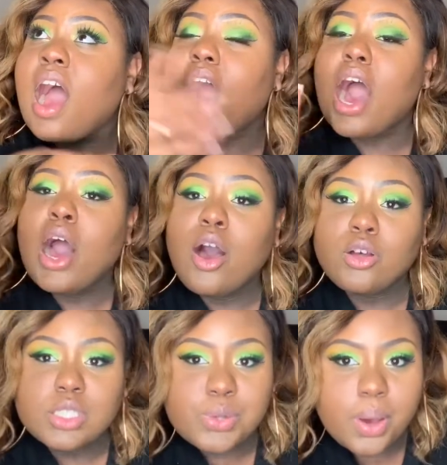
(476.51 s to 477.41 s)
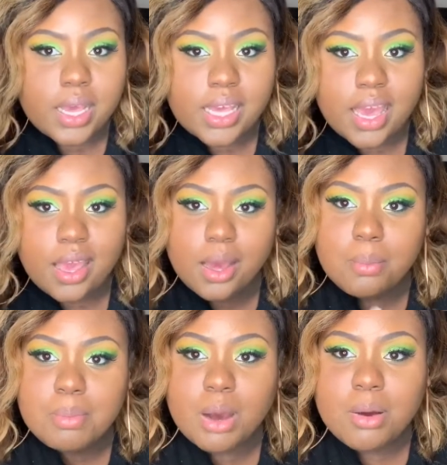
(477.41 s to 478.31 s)
oh, Toya
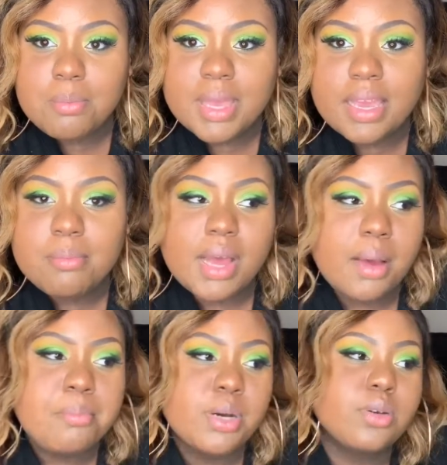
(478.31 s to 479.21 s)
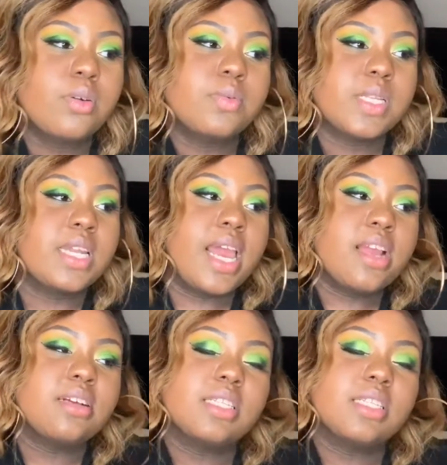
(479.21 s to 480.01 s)
elbowed me and my boobs and they're